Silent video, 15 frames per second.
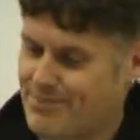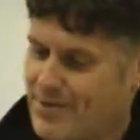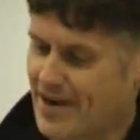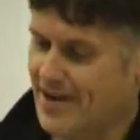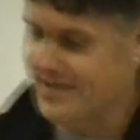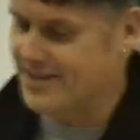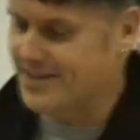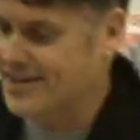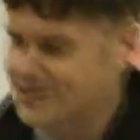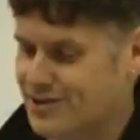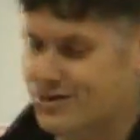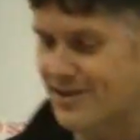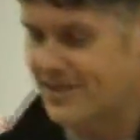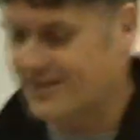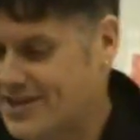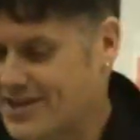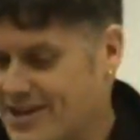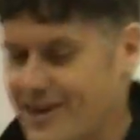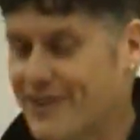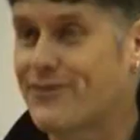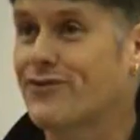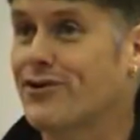Apparently that's the
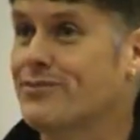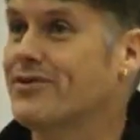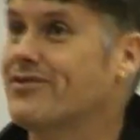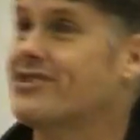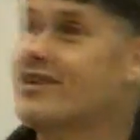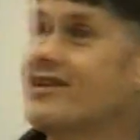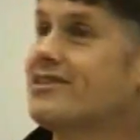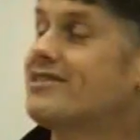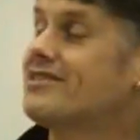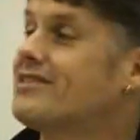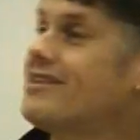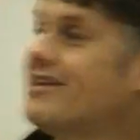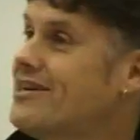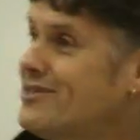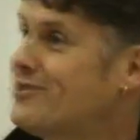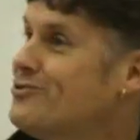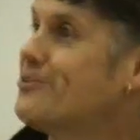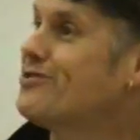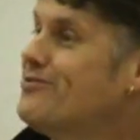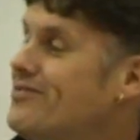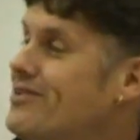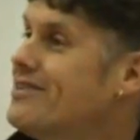correct form of address is the national
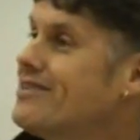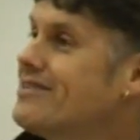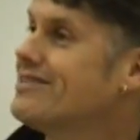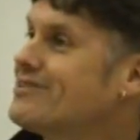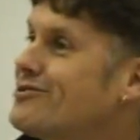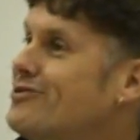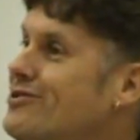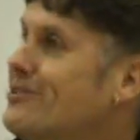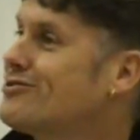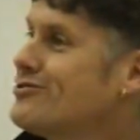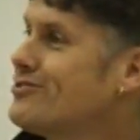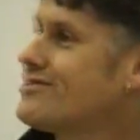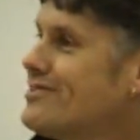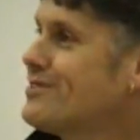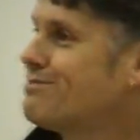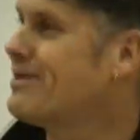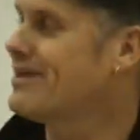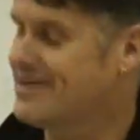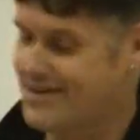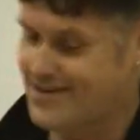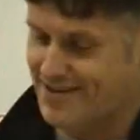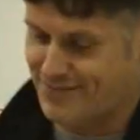convener of the Scottish Socialist
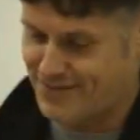Party.